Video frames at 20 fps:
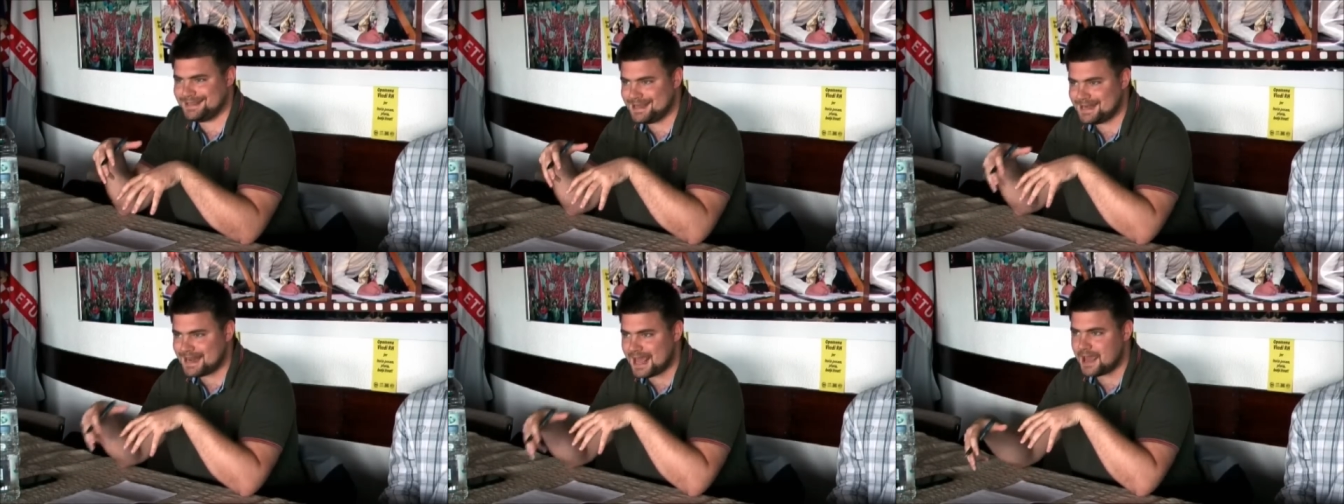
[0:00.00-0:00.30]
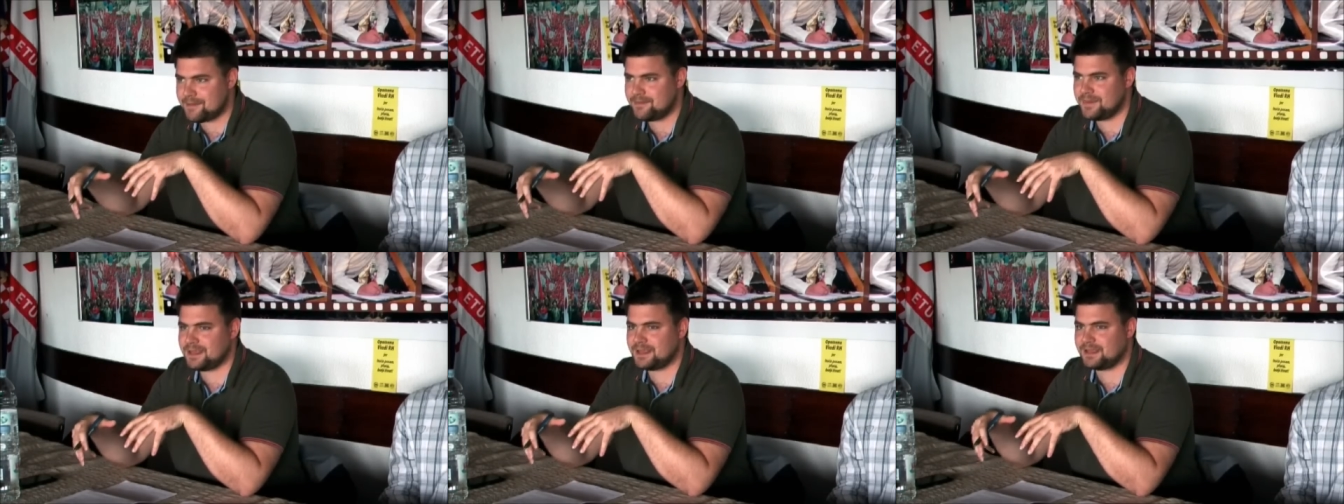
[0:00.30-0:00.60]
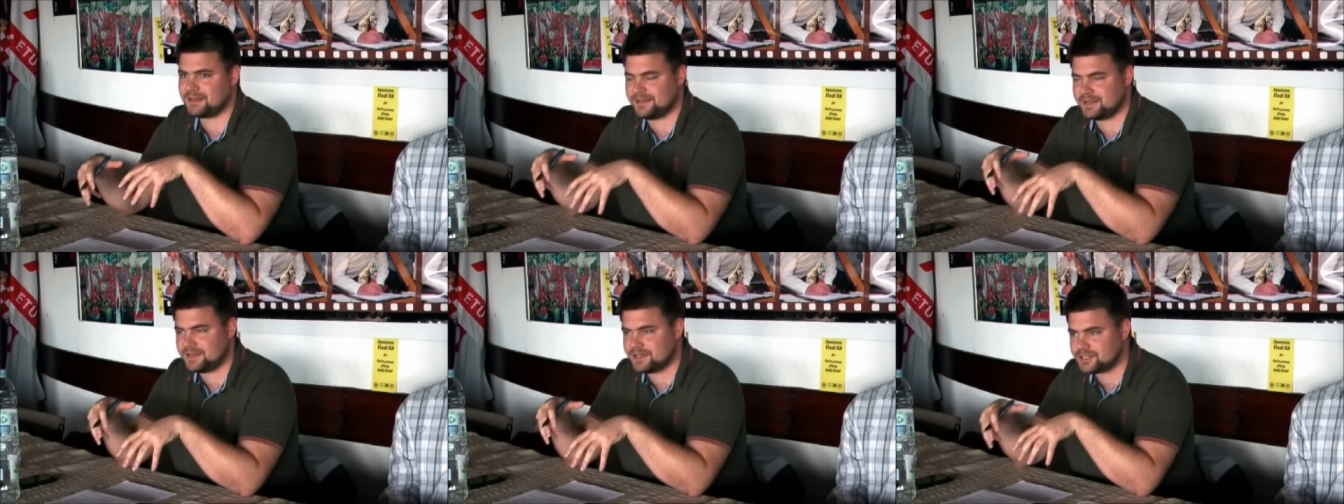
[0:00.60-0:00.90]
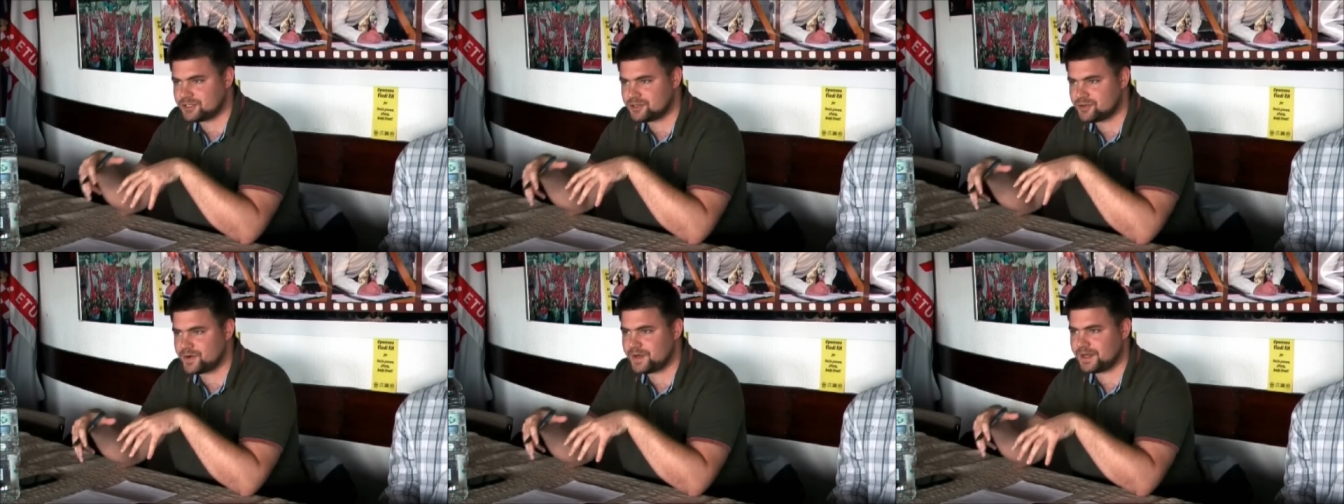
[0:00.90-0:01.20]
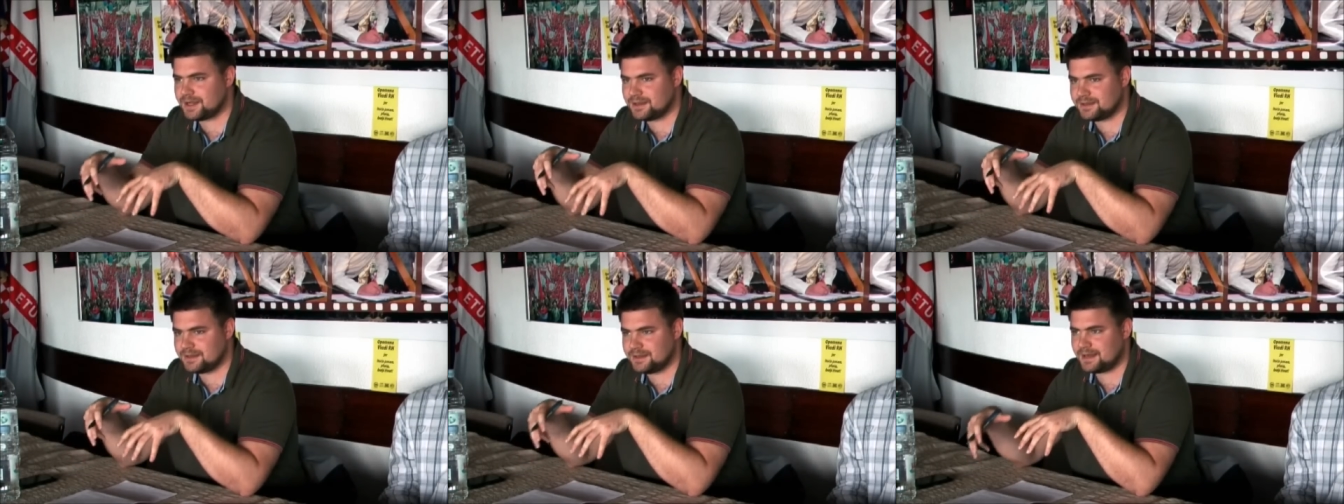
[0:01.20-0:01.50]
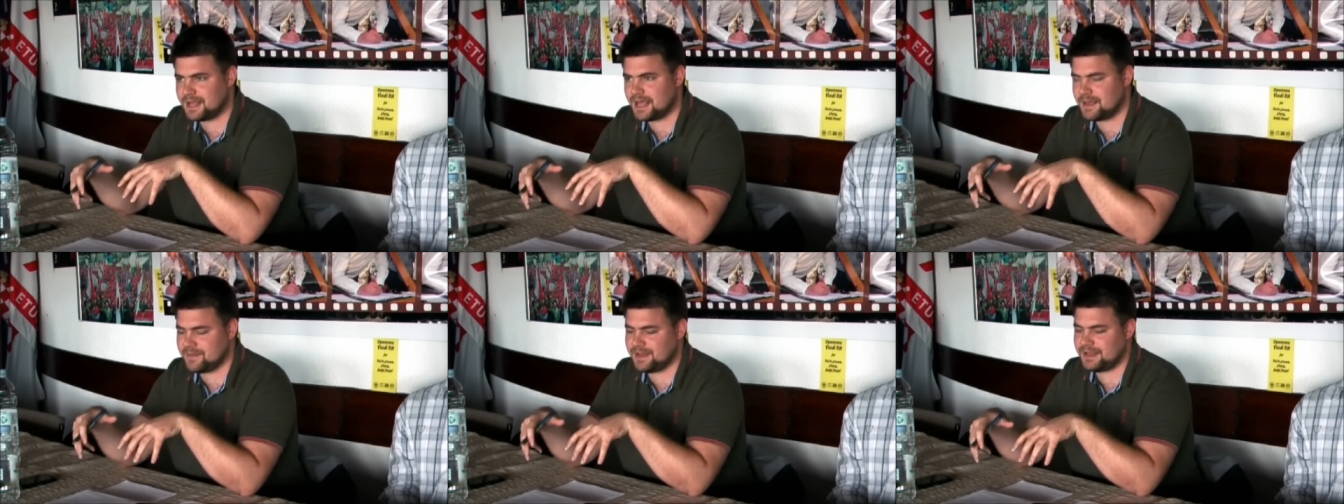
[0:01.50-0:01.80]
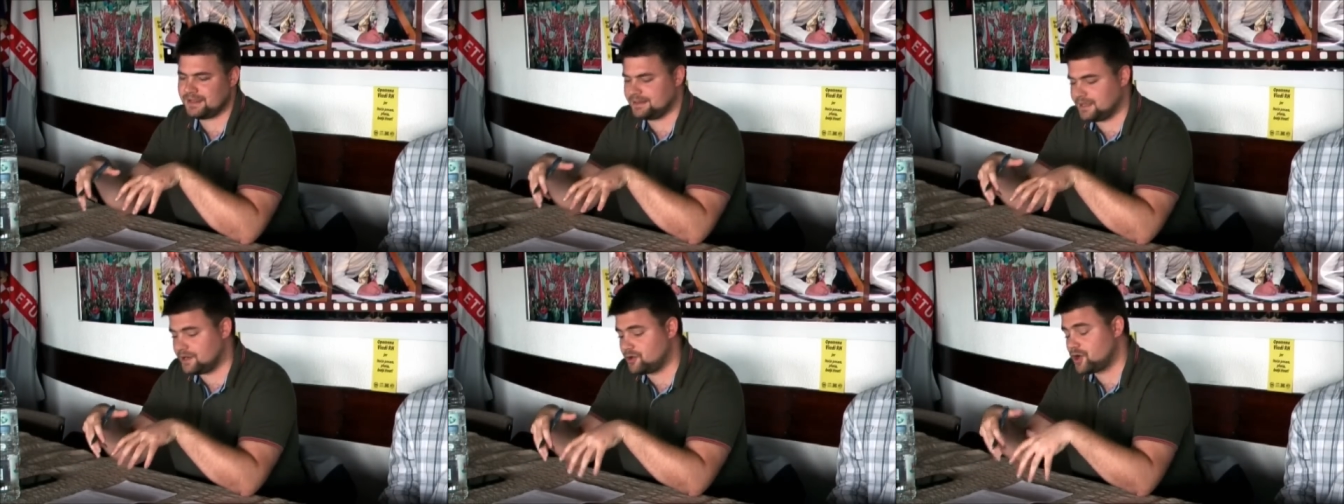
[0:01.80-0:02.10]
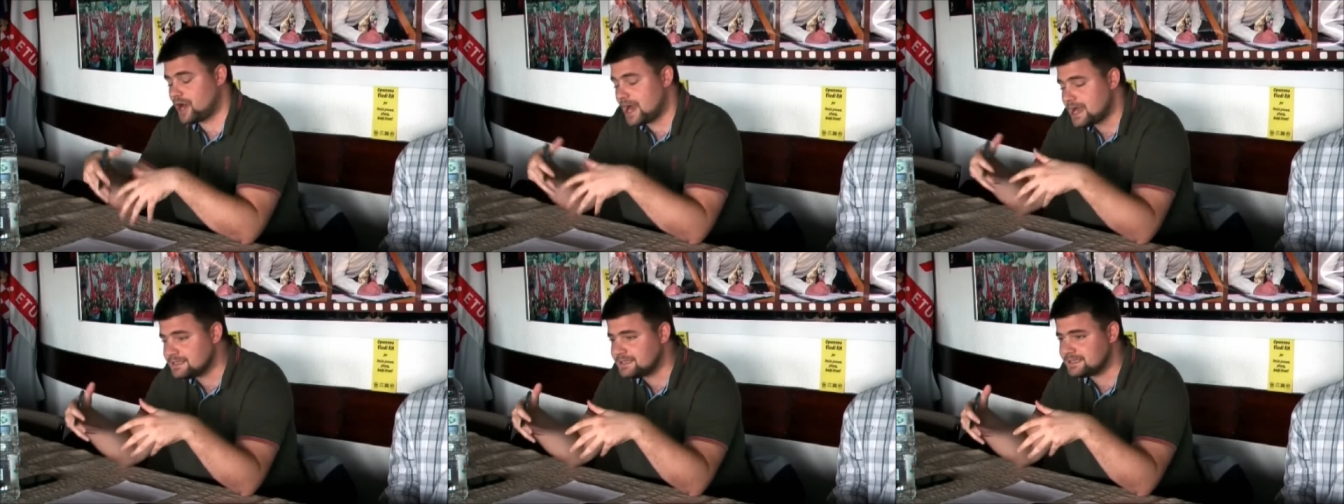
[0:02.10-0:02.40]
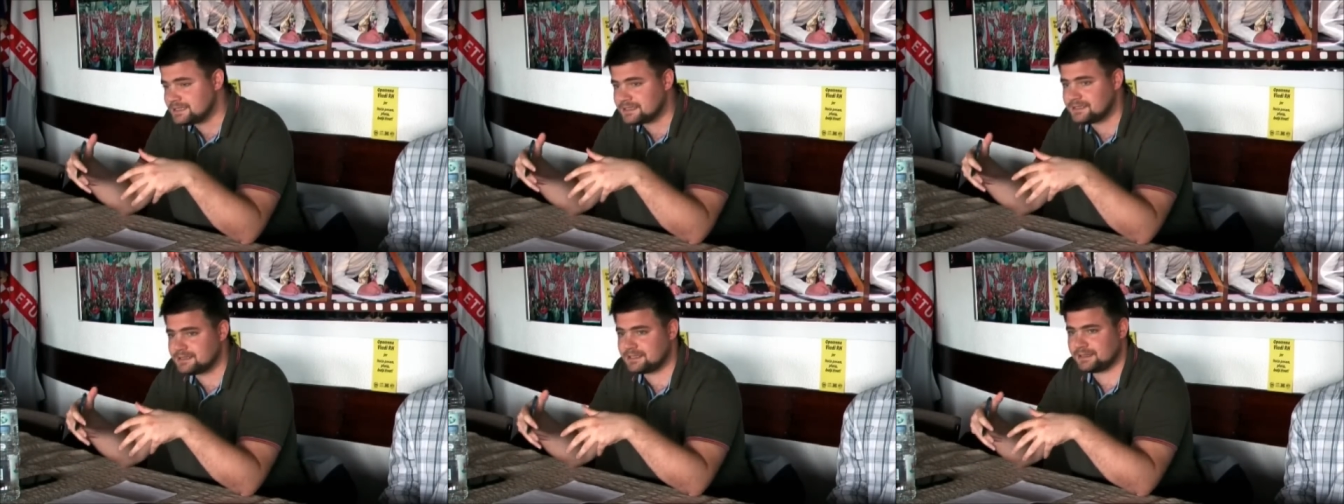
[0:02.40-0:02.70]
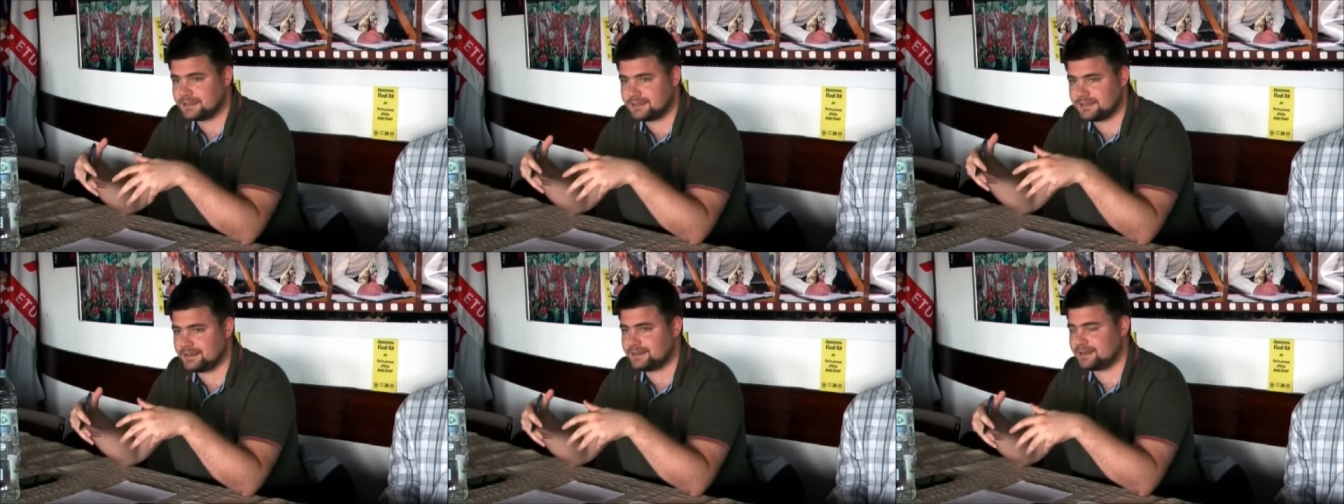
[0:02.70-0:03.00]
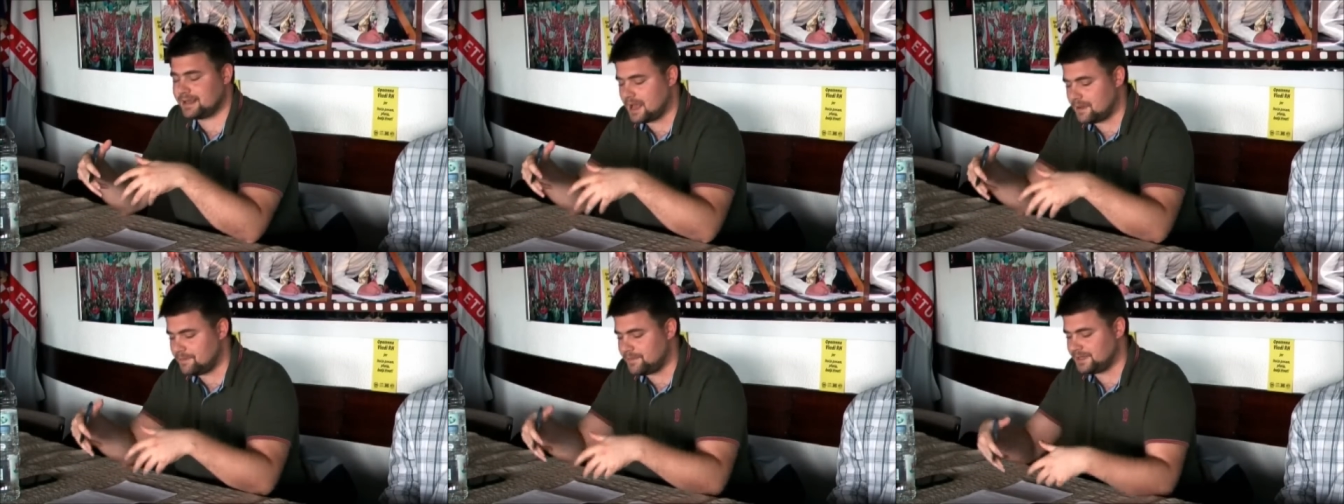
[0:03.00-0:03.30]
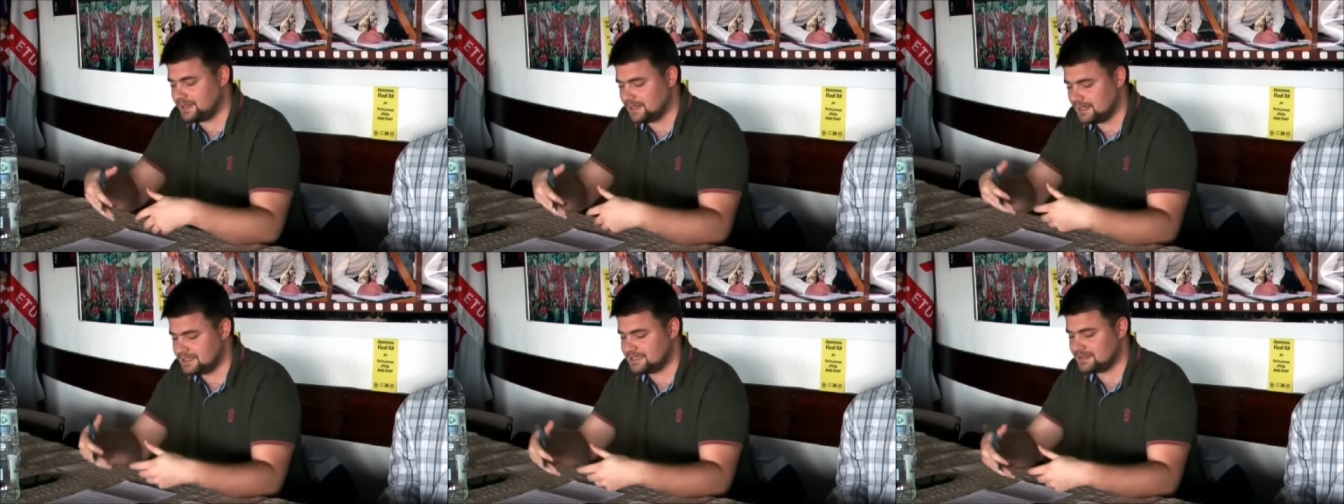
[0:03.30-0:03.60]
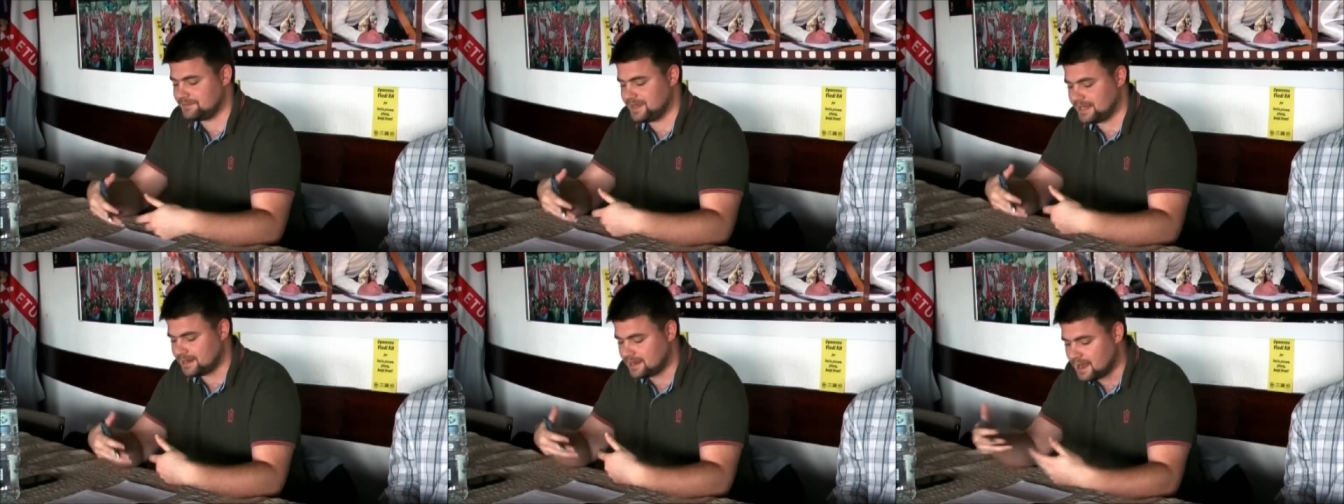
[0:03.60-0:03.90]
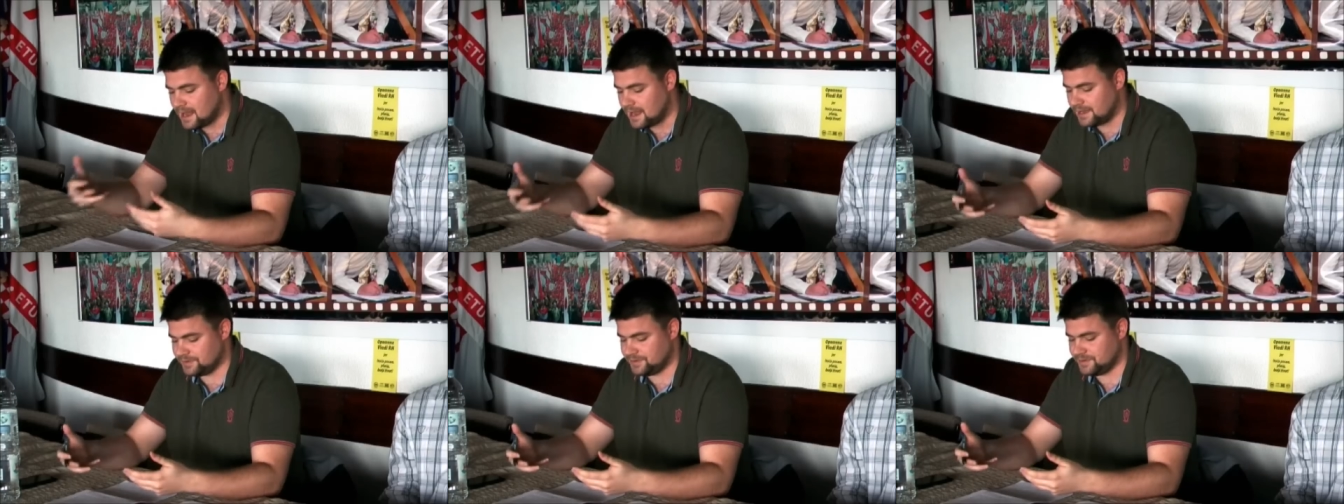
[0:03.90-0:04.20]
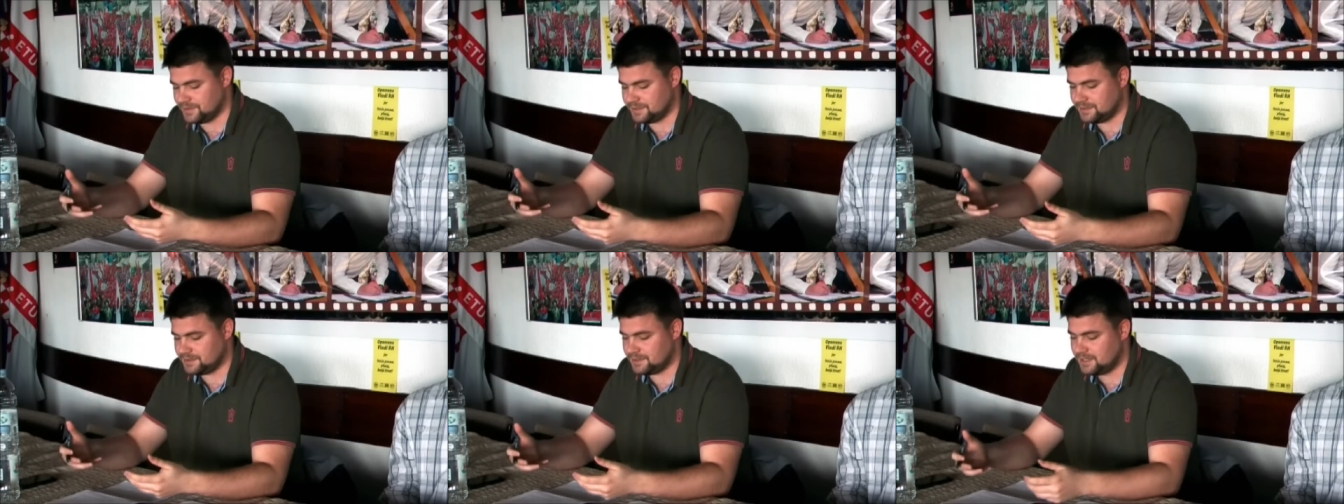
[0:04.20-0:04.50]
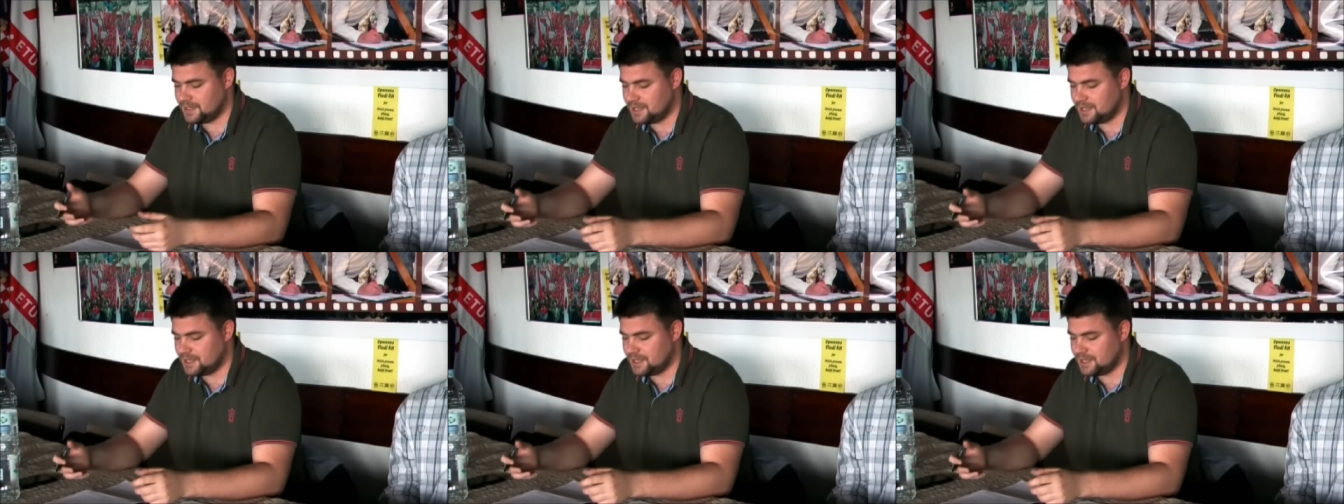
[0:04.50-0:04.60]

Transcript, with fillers: dynamic, the historical dynamic, the crisis that capitalism encountered.